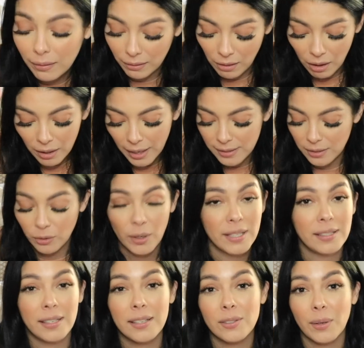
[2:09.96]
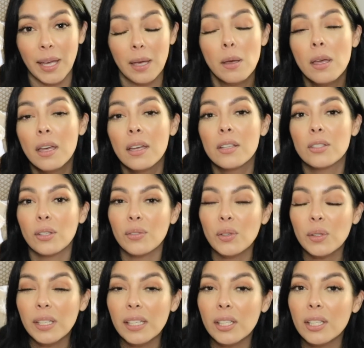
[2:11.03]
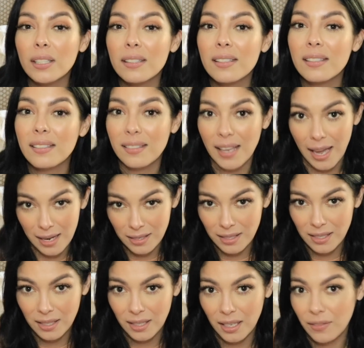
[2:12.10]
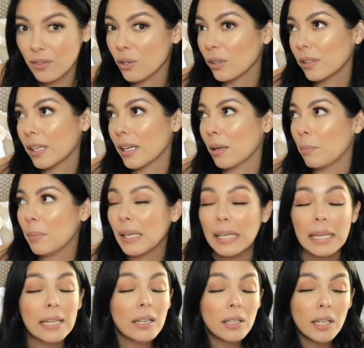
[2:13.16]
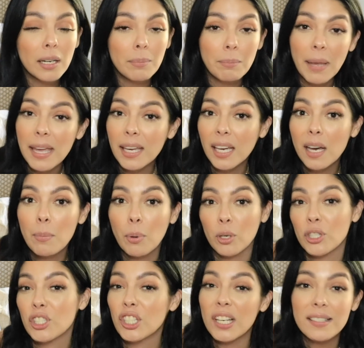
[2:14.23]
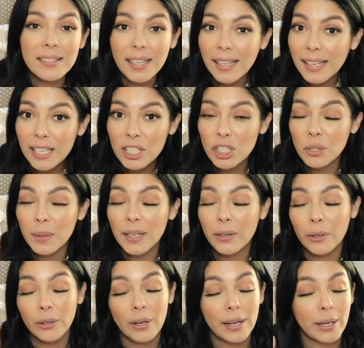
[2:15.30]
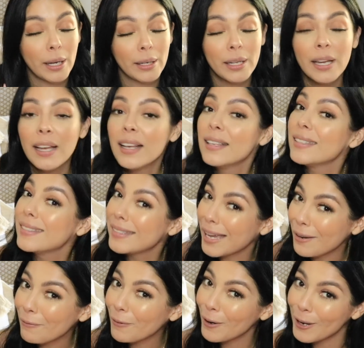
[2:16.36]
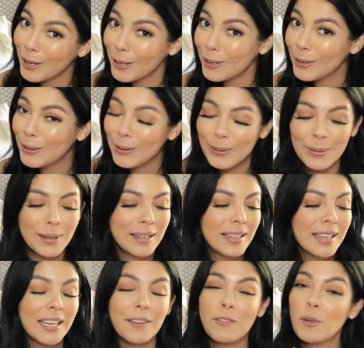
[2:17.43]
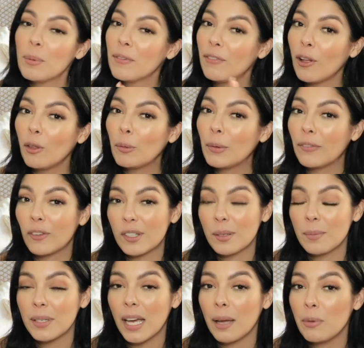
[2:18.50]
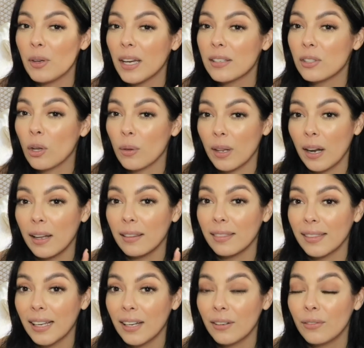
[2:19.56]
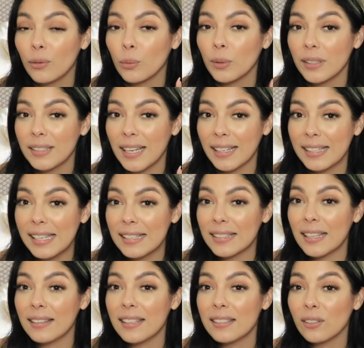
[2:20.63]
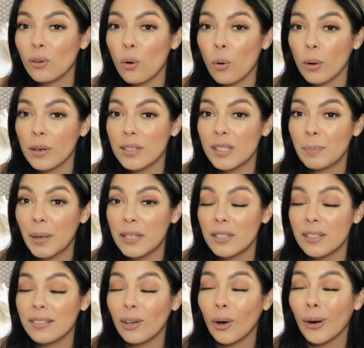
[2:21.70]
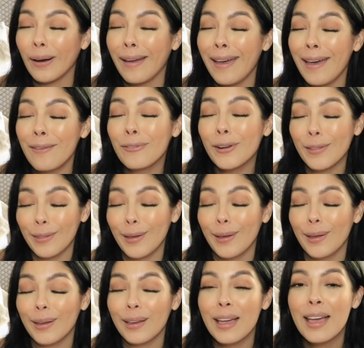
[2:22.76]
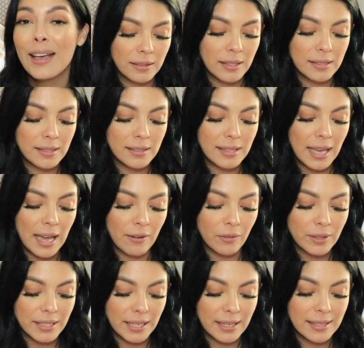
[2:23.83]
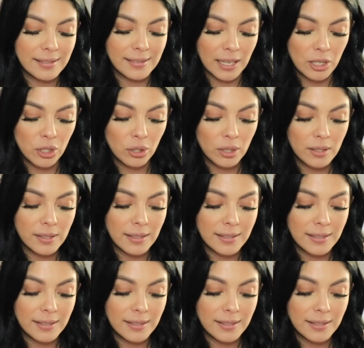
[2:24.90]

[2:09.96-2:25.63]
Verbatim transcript: all kinds of craziness, okay? So if you need a good set, if you're like a beginner at makeup or just getting into it, girl, I got a set for you. If you've been following for some time, you guys know that I love Real Techniques and these little orange sponges are everything. This is the Everyday Essentials